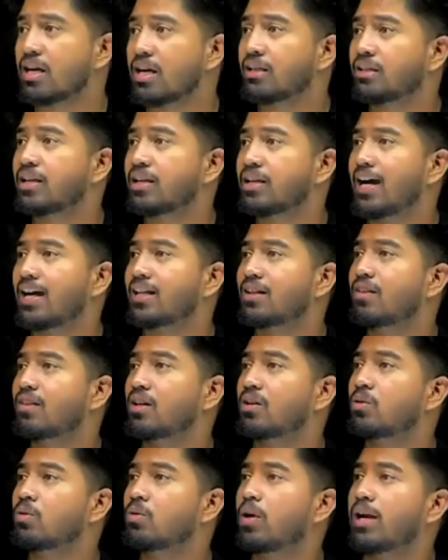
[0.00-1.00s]
They are the
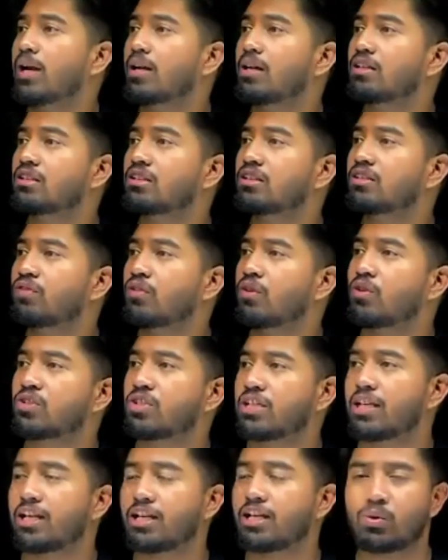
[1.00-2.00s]
one who handles
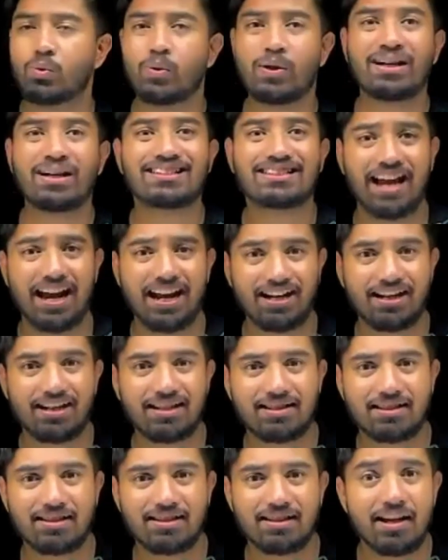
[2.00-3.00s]
4G network
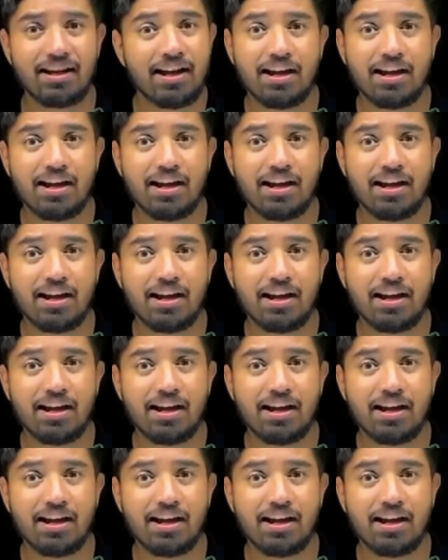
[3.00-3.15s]
standards.